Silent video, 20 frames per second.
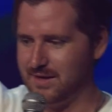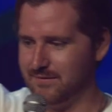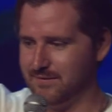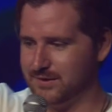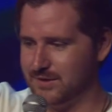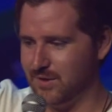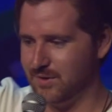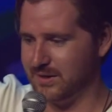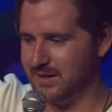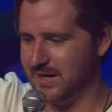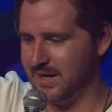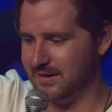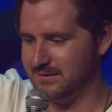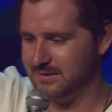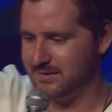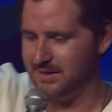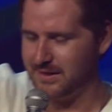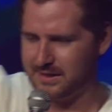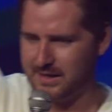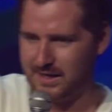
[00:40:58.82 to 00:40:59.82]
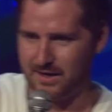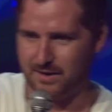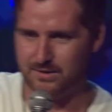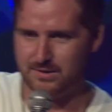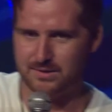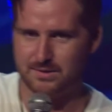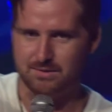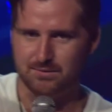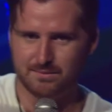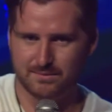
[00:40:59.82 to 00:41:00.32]
of tokenized
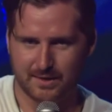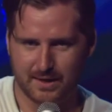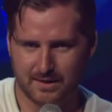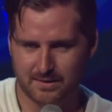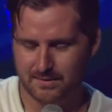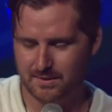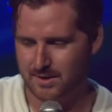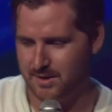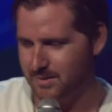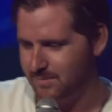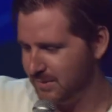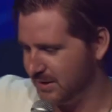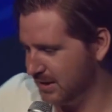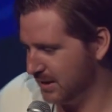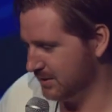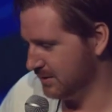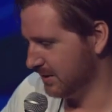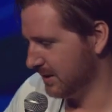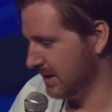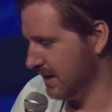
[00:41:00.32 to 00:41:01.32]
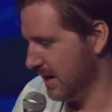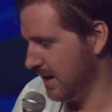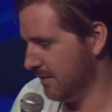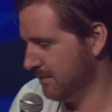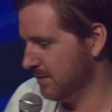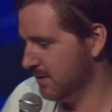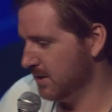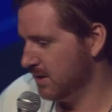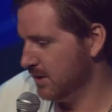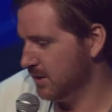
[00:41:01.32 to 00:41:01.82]
accounts, right? Because you can
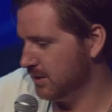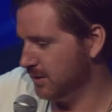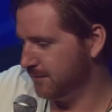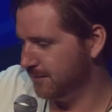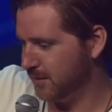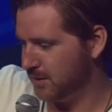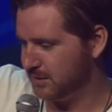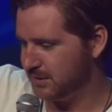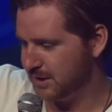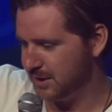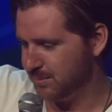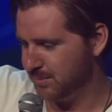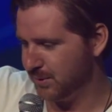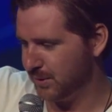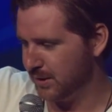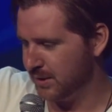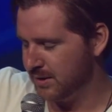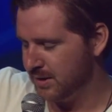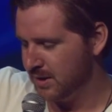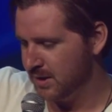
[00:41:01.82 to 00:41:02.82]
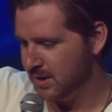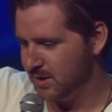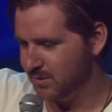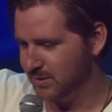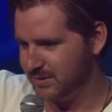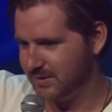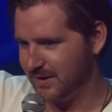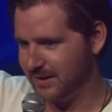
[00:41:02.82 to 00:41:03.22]
have your first input, which